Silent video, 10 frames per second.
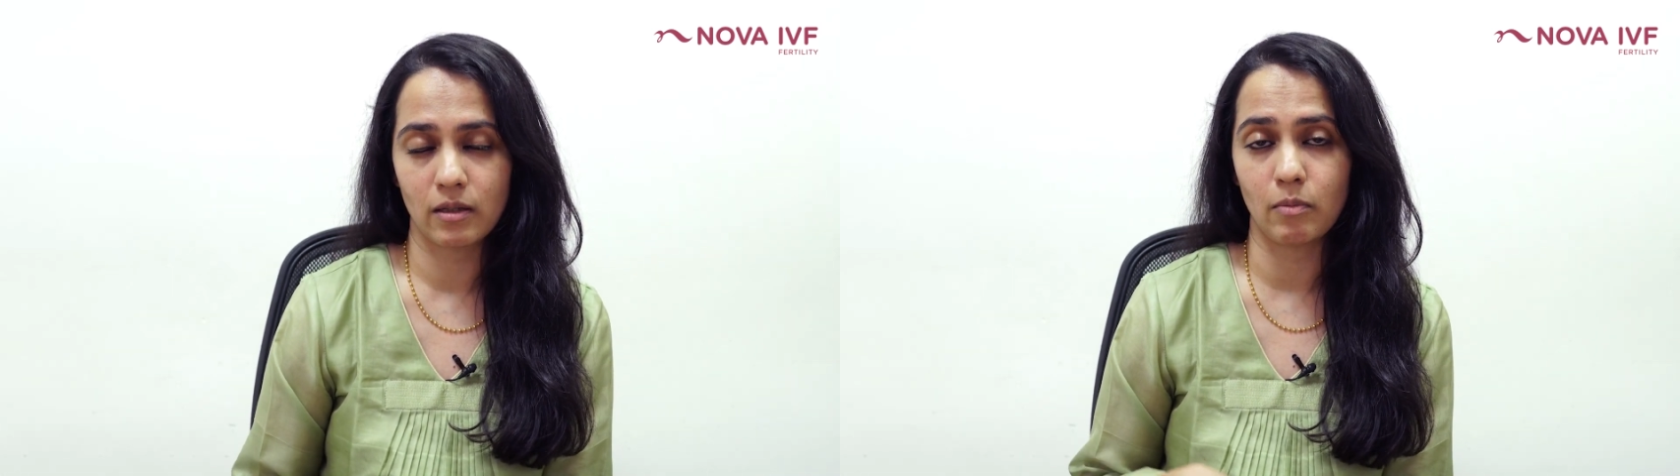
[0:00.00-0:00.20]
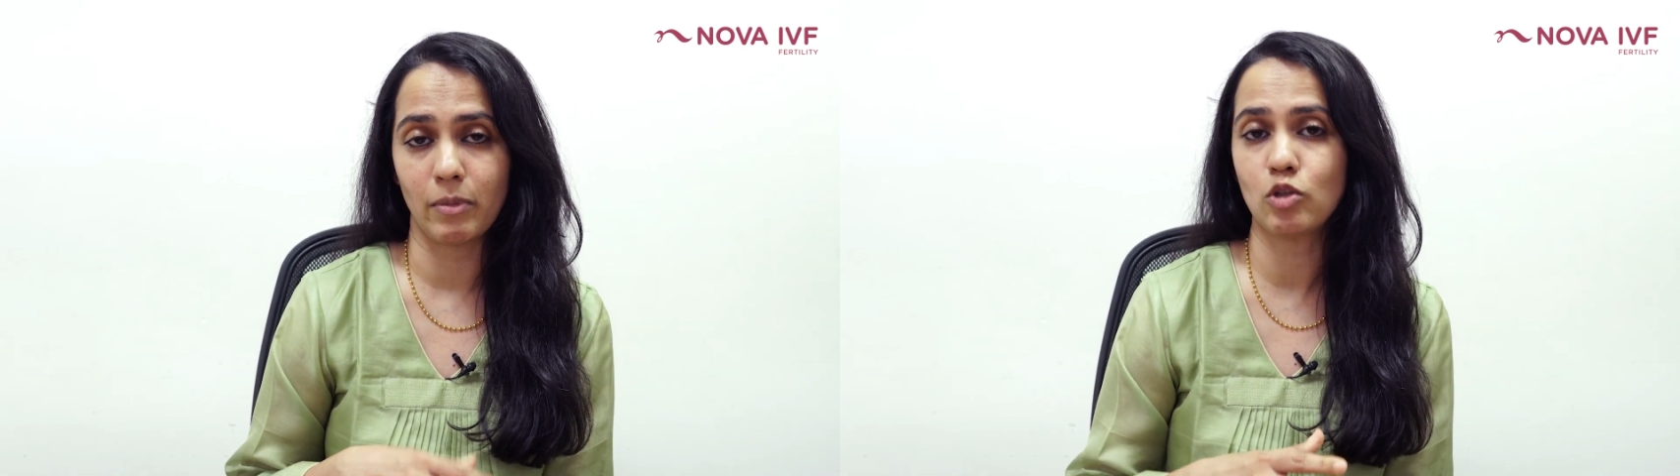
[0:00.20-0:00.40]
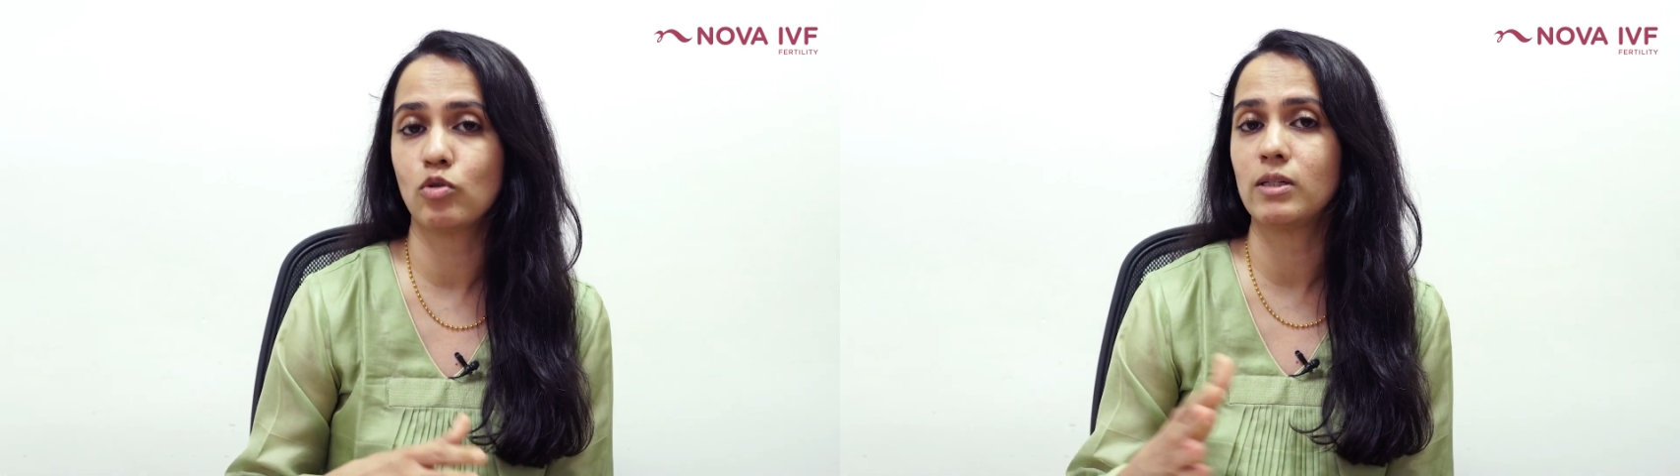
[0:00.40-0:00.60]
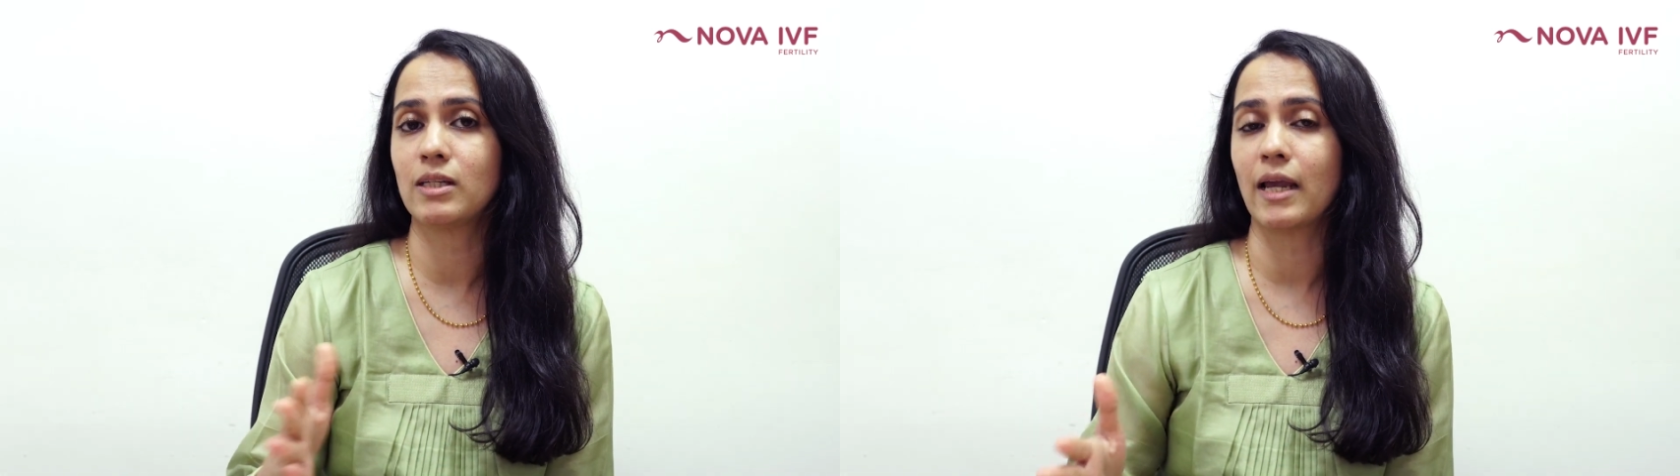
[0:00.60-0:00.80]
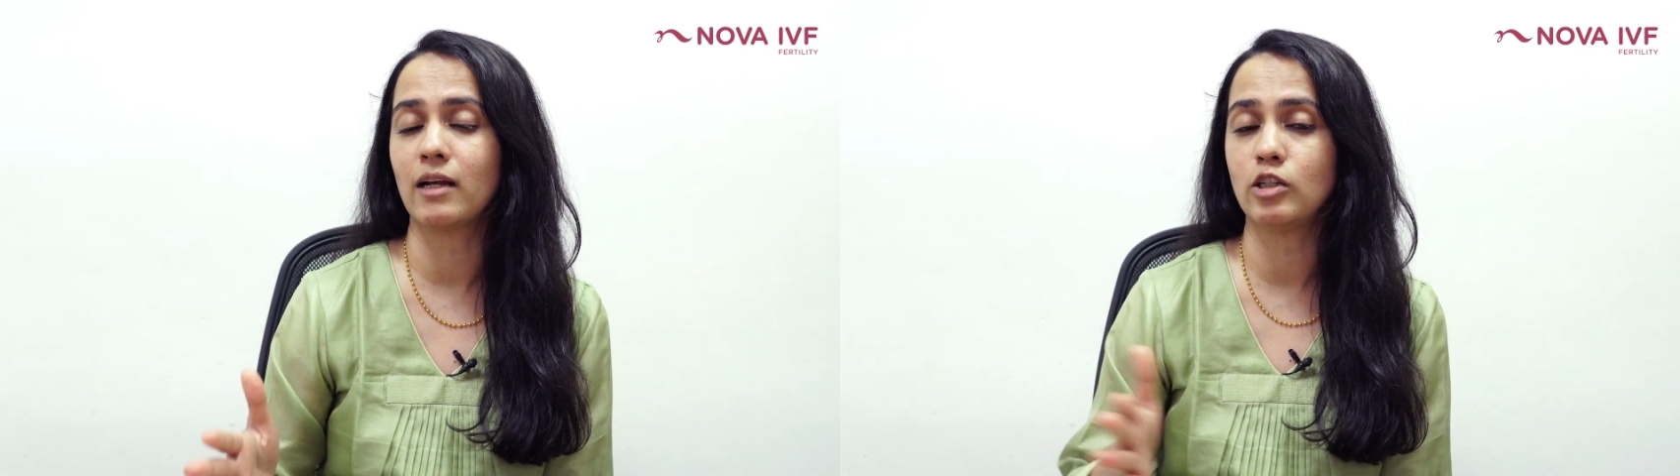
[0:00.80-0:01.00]
The menstrual
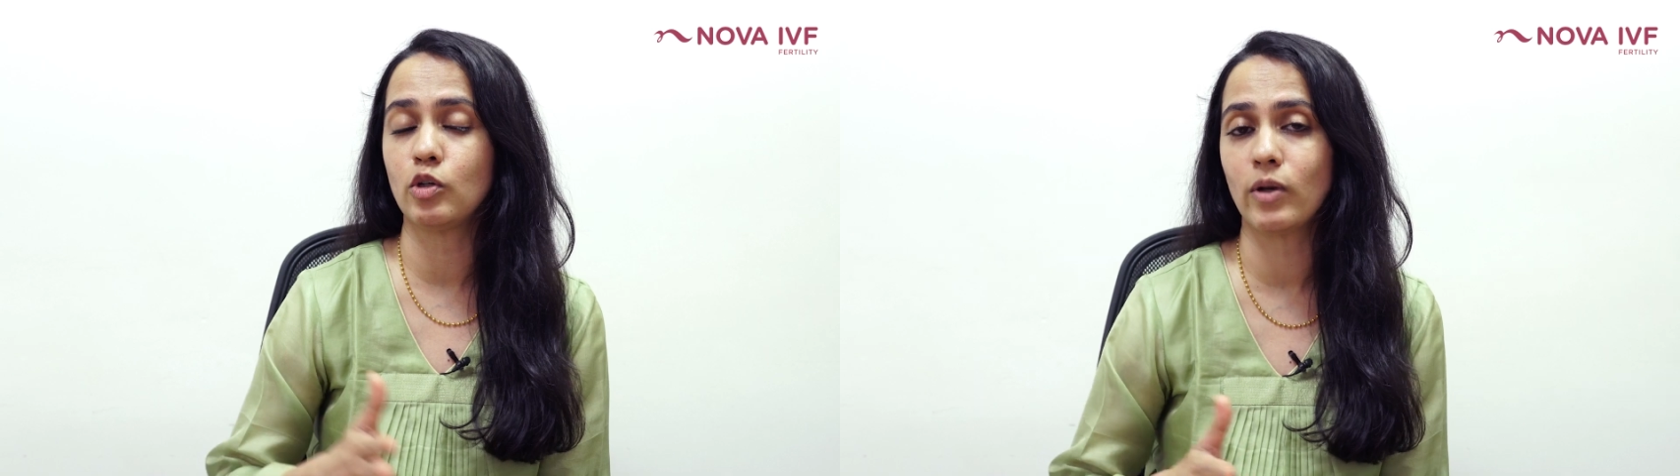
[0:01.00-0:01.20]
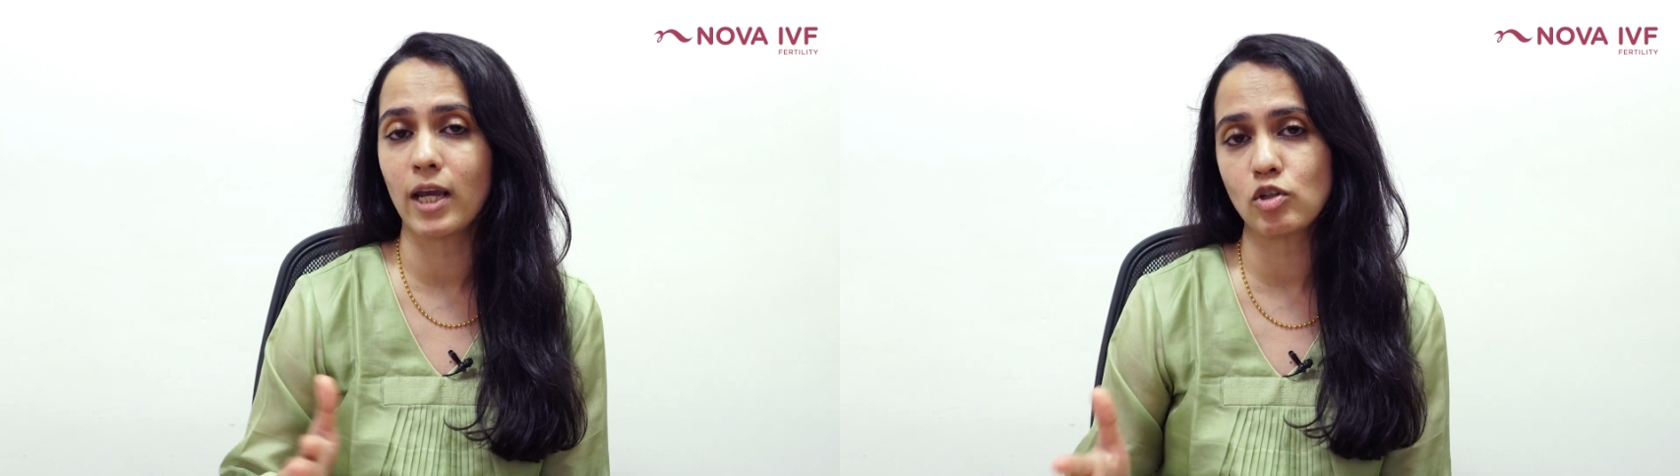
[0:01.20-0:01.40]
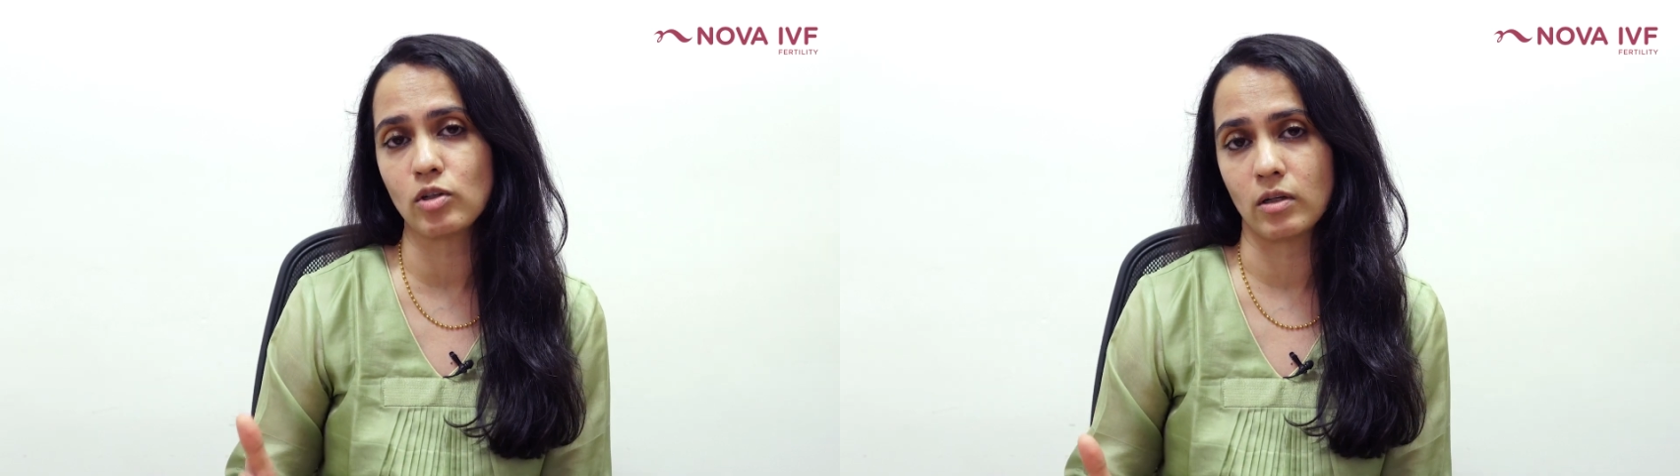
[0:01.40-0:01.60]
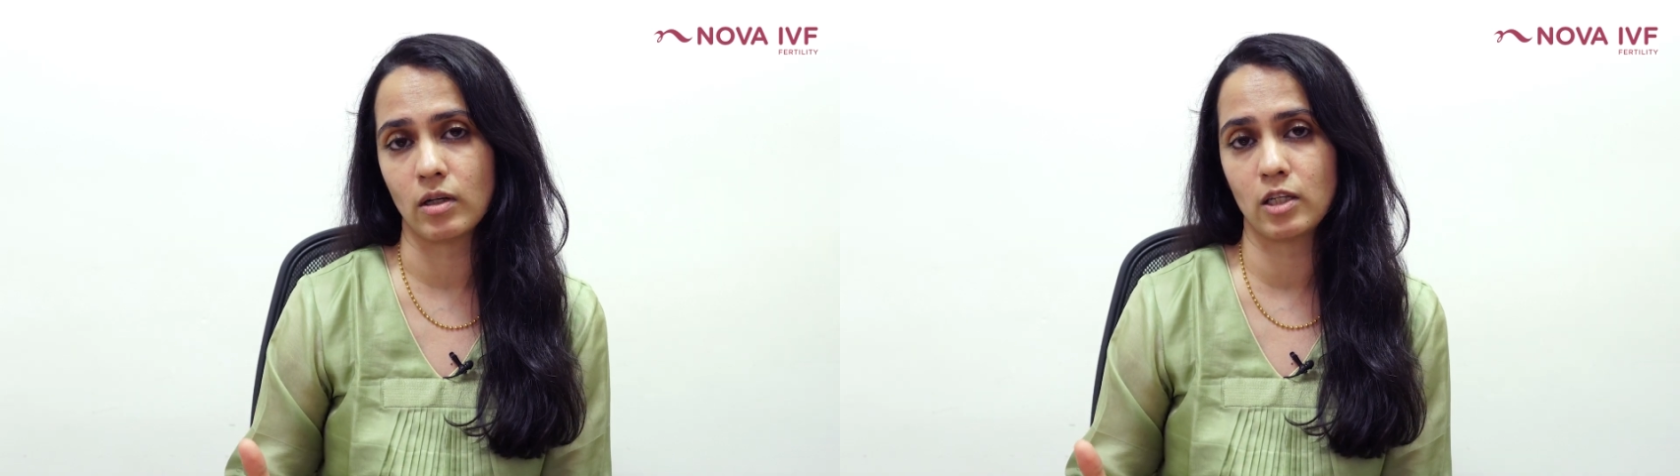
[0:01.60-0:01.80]
cycle duration